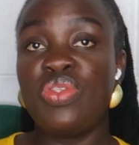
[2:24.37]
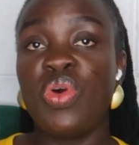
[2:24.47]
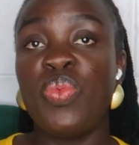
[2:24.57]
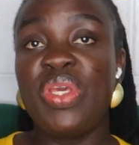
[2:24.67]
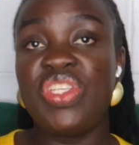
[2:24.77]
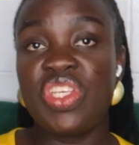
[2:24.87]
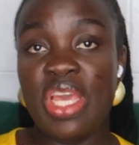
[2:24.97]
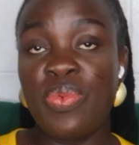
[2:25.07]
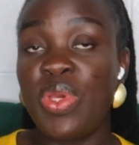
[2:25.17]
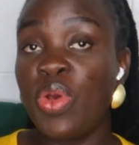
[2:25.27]
Though we
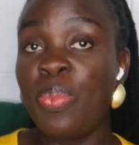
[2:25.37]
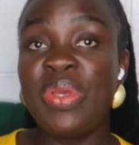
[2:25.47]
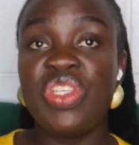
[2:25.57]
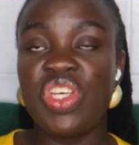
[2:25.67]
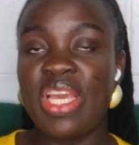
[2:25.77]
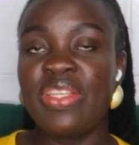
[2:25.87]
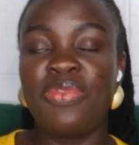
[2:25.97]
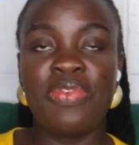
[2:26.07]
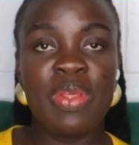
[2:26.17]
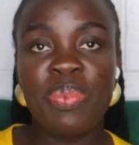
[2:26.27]
checked, we open checked,
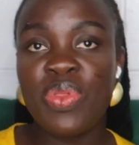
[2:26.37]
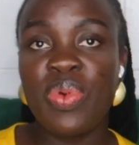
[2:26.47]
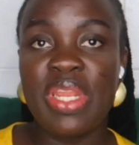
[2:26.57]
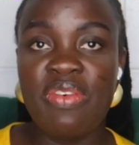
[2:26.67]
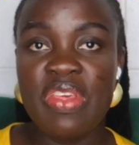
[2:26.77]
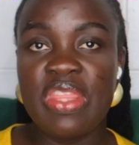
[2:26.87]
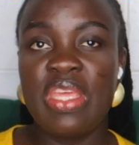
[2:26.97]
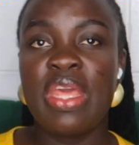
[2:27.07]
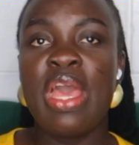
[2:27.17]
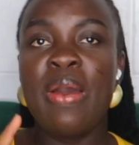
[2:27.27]
flipped through and
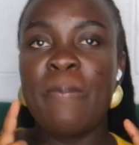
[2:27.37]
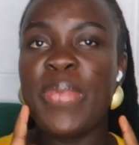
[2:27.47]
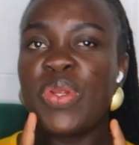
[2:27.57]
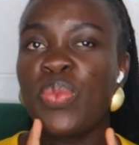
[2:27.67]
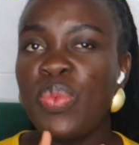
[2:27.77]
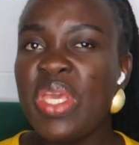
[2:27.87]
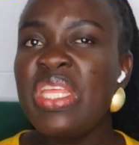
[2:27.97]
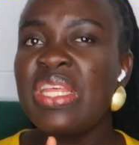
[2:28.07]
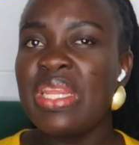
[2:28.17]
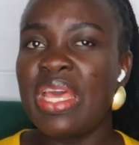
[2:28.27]
everything, but we
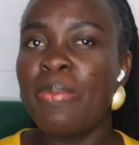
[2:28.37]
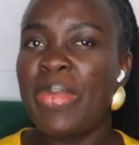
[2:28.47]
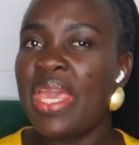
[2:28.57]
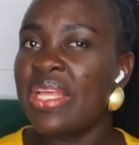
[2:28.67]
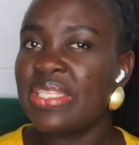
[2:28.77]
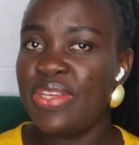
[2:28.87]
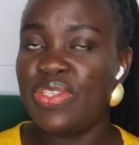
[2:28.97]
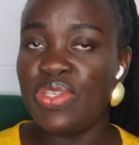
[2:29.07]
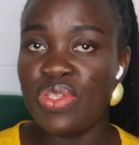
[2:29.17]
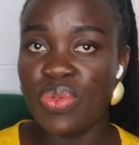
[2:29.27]
did not pay
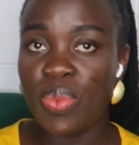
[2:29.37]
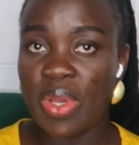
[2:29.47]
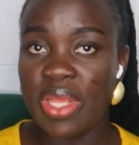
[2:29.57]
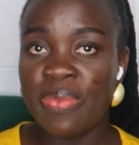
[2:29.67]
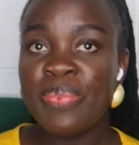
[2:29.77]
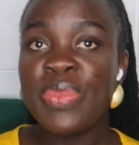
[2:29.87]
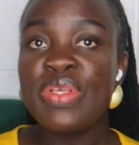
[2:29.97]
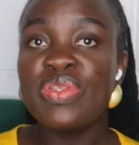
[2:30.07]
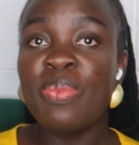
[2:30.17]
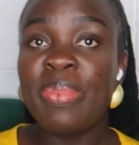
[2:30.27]
attention to it.
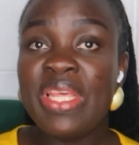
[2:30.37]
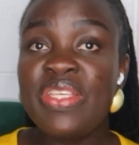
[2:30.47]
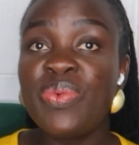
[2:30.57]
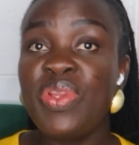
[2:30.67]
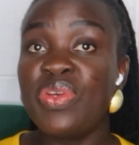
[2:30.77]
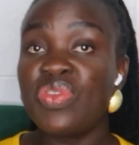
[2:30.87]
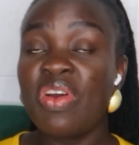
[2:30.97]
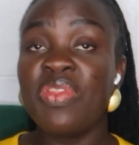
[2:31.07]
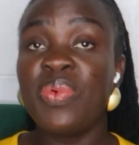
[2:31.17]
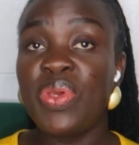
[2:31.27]
So please, when you're
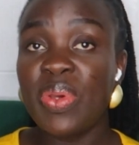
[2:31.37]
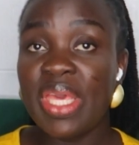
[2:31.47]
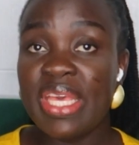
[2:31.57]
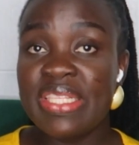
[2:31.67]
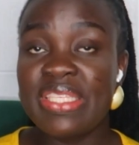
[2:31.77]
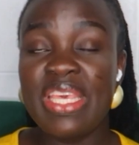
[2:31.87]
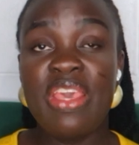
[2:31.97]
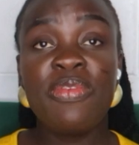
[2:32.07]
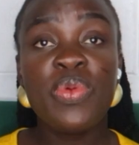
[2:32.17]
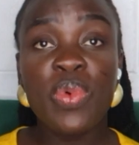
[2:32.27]
traveling with your kids,
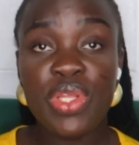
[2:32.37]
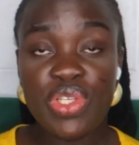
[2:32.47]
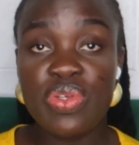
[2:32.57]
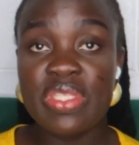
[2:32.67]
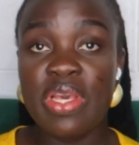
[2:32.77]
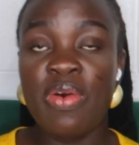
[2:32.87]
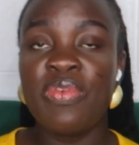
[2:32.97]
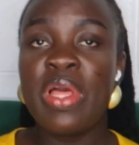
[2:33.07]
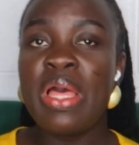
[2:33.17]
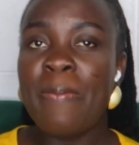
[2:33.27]
even with yourself,
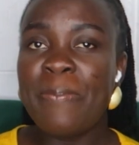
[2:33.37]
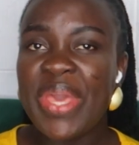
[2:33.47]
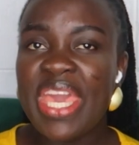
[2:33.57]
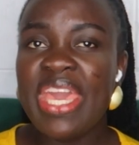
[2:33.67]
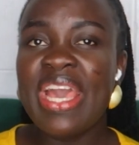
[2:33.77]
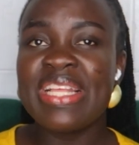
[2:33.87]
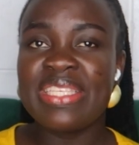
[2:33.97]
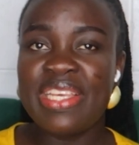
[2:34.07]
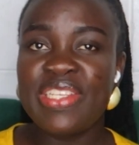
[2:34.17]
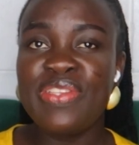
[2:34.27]
pay
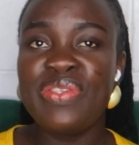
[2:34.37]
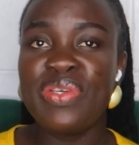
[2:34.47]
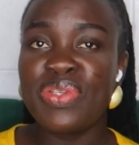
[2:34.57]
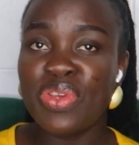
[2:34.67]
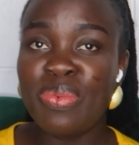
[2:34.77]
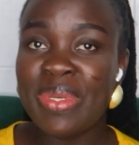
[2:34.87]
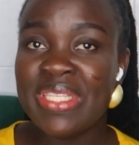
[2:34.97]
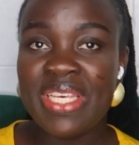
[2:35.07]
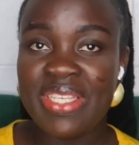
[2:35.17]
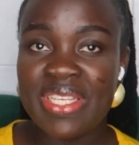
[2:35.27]
attention to your
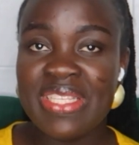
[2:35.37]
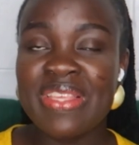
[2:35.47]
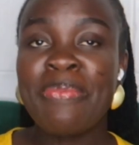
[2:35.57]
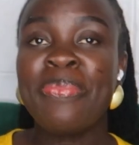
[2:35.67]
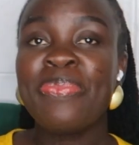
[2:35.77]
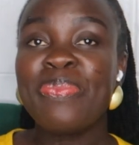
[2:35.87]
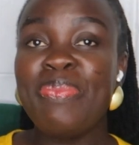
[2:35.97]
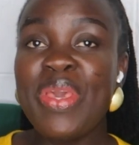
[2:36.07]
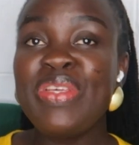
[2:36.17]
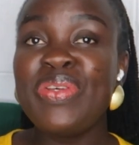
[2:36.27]
documentations.
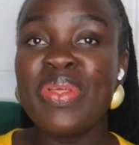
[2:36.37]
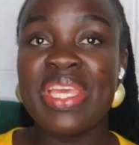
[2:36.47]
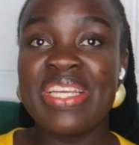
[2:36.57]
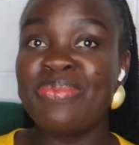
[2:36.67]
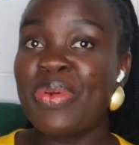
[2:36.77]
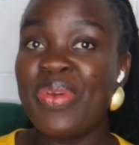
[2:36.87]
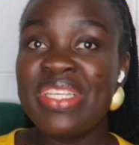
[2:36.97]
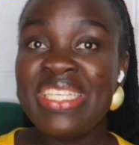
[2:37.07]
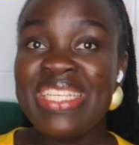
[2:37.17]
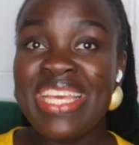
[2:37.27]
Make sure the
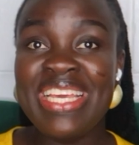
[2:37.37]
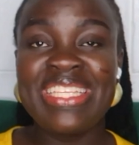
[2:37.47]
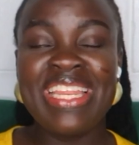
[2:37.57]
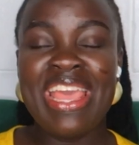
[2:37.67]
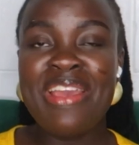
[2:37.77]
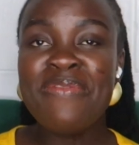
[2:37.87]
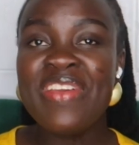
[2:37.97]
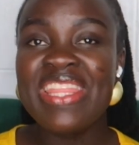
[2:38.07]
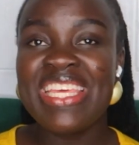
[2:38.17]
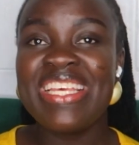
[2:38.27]
expiration dates and
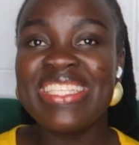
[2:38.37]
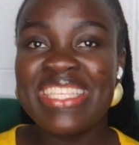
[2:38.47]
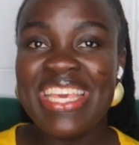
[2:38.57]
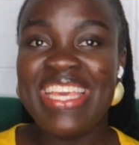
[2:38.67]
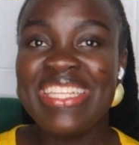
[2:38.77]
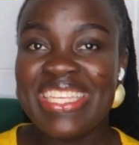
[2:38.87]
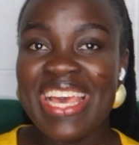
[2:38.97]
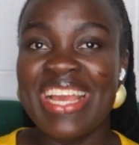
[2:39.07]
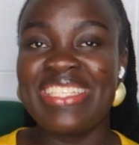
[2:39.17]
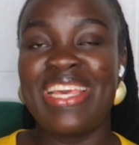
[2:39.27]
everything is
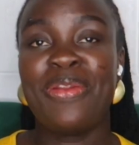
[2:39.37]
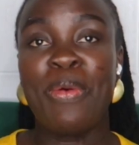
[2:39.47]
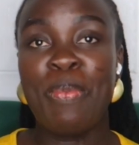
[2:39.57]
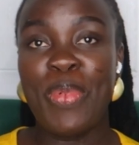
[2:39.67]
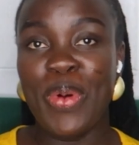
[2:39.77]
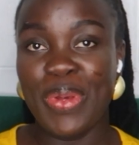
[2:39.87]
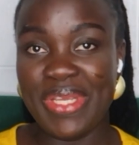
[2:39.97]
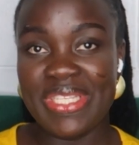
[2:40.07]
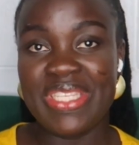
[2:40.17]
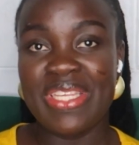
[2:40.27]
intact and on
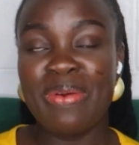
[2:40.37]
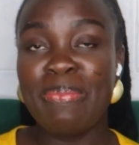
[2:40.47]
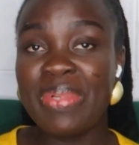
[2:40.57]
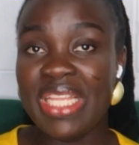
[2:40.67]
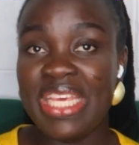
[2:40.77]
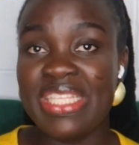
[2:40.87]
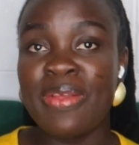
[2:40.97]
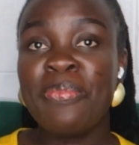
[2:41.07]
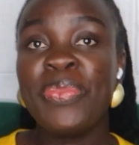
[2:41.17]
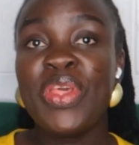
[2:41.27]
point, please.
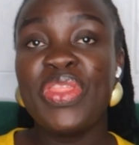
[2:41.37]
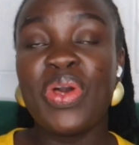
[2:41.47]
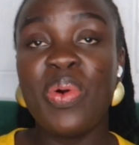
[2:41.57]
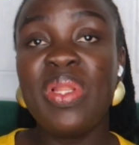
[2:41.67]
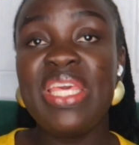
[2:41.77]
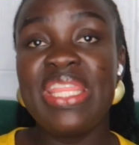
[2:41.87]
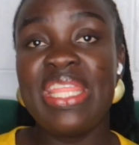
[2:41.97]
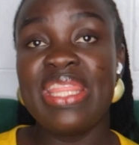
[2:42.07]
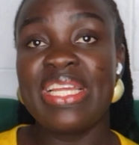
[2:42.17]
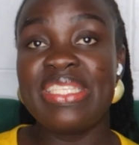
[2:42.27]
The only
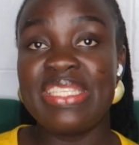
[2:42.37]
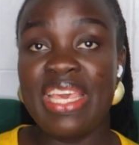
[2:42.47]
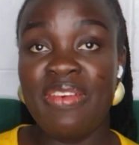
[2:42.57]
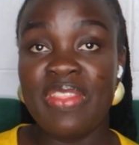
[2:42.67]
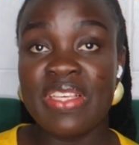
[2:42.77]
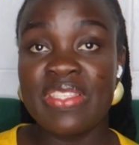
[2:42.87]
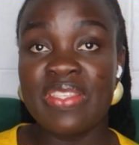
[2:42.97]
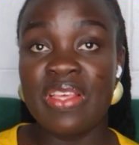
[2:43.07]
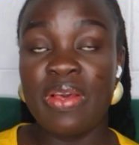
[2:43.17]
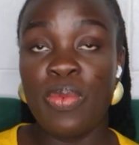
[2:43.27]
thing that saved
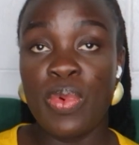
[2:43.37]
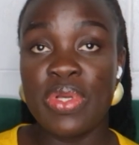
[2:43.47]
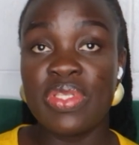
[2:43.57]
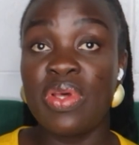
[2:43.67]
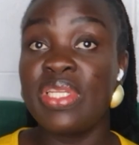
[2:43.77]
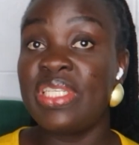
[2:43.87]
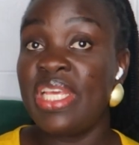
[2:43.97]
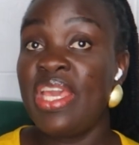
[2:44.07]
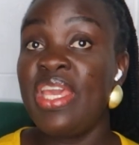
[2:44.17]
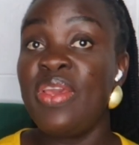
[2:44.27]
us was on the
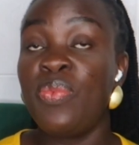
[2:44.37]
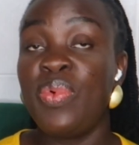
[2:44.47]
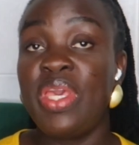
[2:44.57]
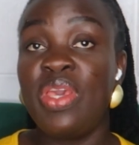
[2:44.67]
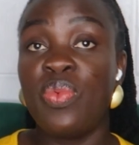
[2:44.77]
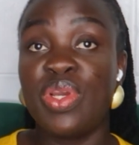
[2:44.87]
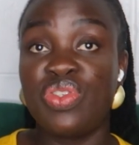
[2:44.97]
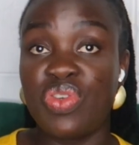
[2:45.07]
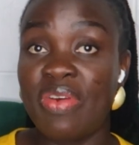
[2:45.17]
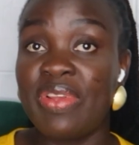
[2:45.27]
day we were
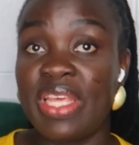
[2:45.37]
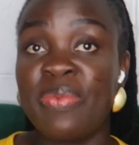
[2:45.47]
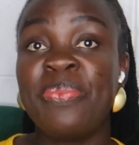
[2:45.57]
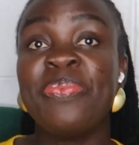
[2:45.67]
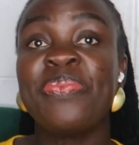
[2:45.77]
traveling,